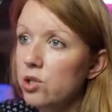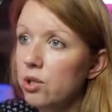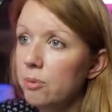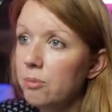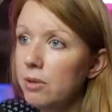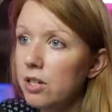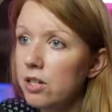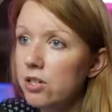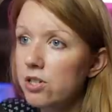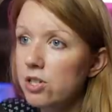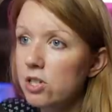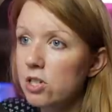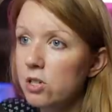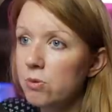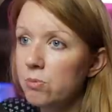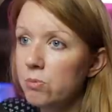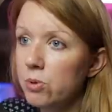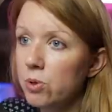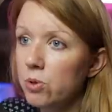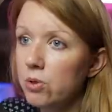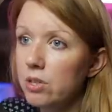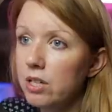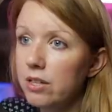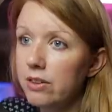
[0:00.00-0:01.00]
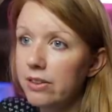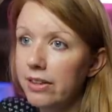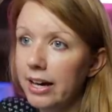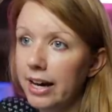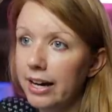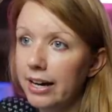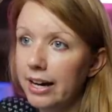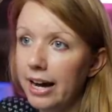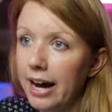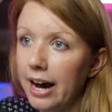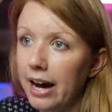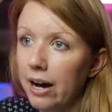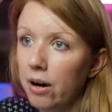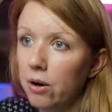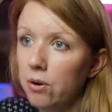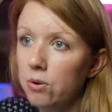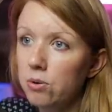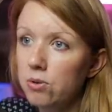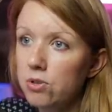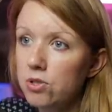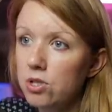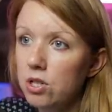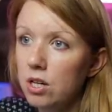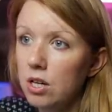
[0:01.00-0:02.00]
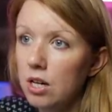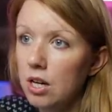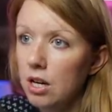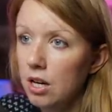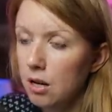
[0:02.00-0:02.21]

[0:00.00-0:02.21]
So I'm going to smoothen that out